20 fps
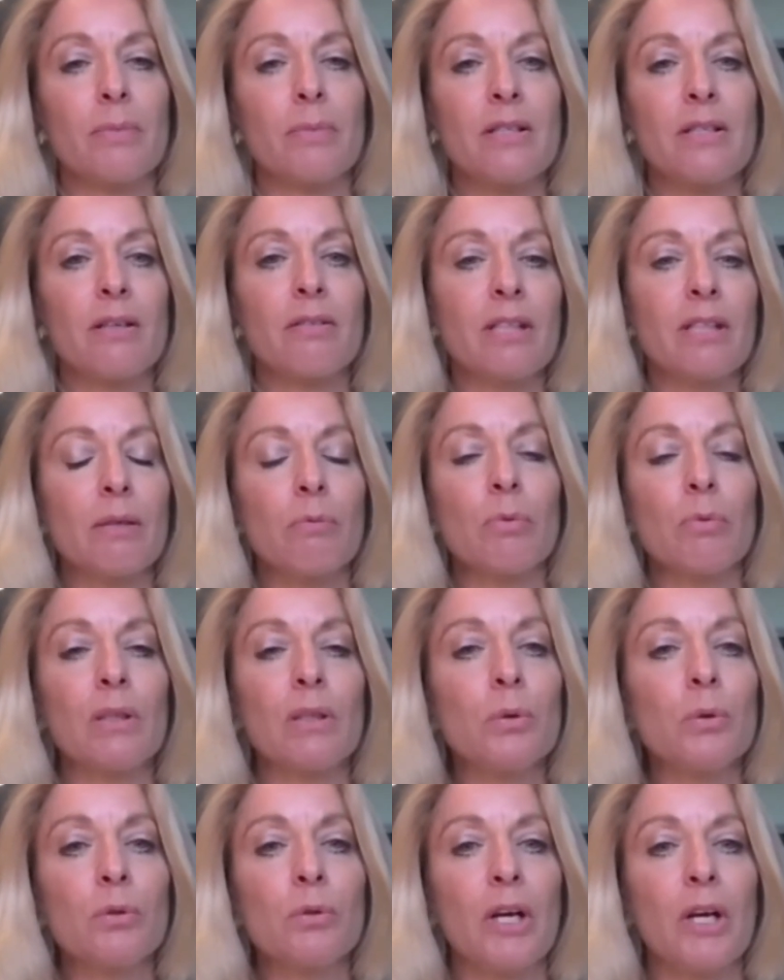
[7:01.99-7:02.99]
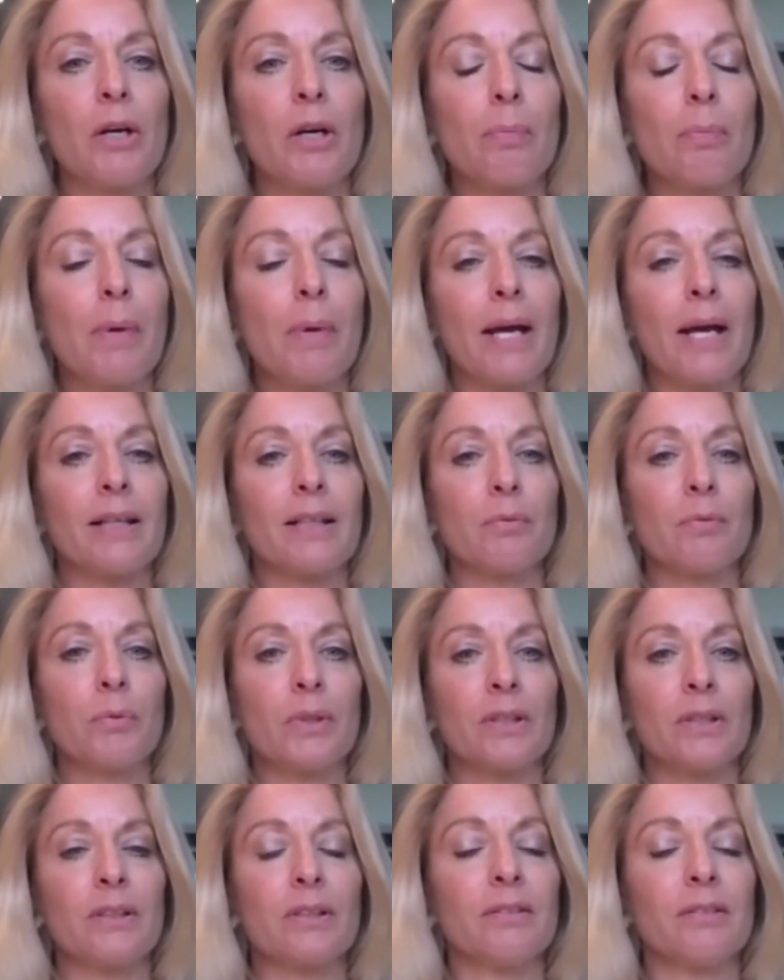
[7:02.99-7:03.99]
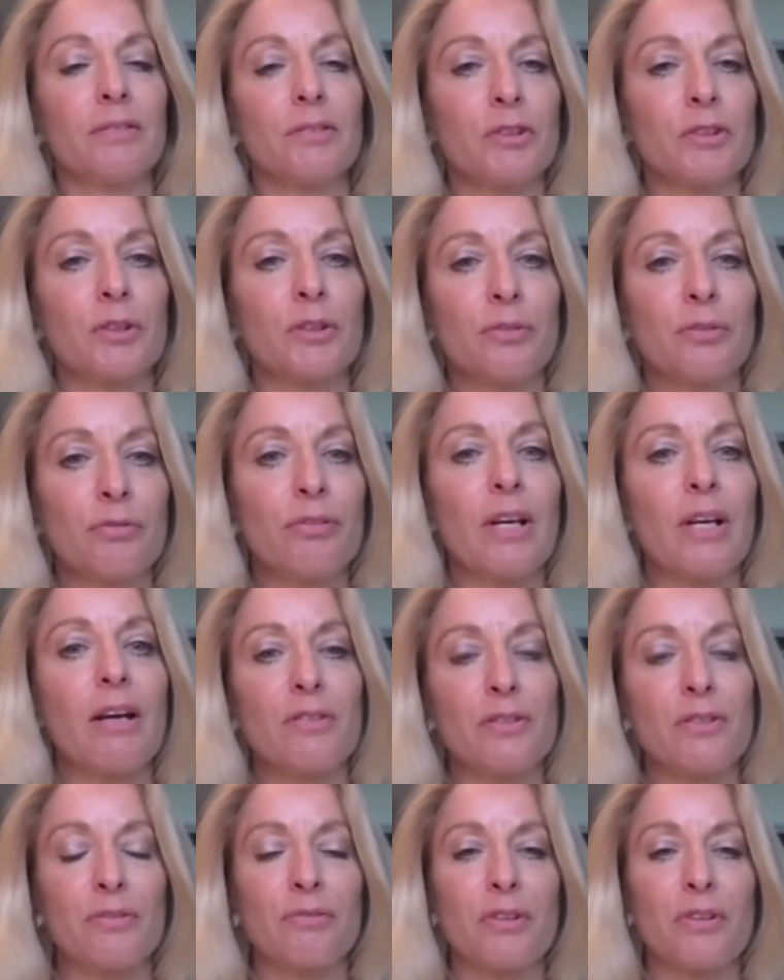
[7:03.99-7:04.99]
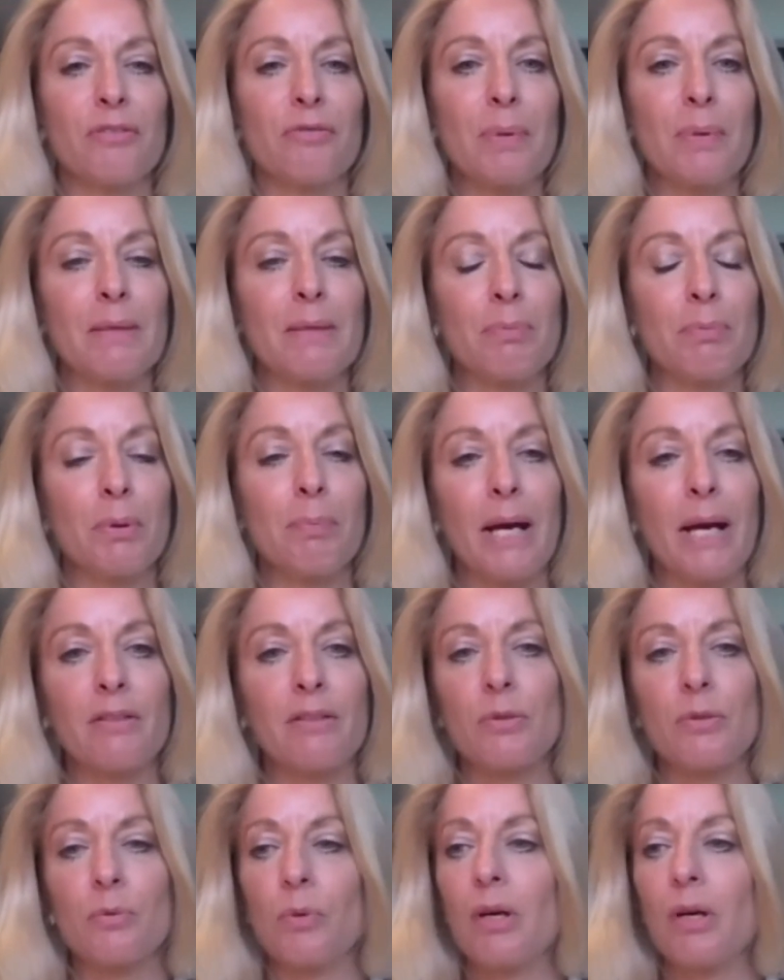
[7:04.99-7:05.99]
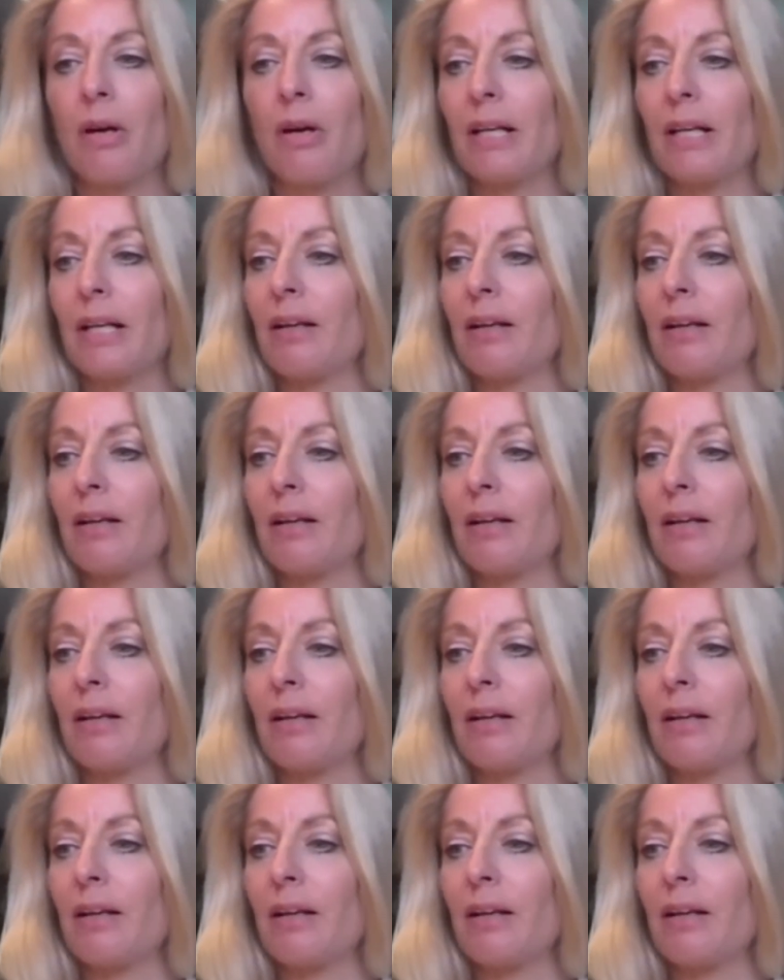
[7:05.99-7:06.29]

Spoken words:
I don't think we'll all go back in one sort of flood of people back to work.